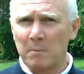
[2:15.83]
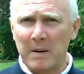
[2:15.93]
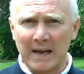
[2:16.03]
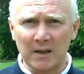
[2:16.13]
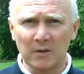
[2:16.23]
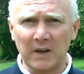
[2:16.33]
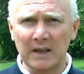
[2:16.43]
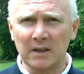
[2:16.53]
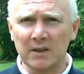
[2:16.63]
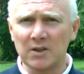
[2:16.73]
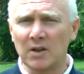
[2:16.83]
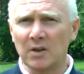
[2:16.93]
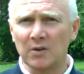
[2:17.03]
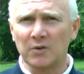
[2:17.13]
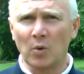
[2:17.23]
the Bank of England,
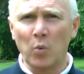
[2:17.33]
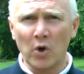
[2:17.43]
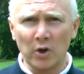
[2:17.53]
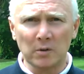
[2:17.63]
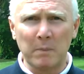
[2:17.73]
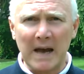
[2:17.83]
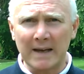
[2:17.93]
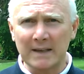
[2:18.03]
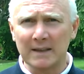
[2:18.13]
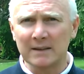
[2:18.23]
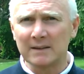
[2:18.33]
the World Bank,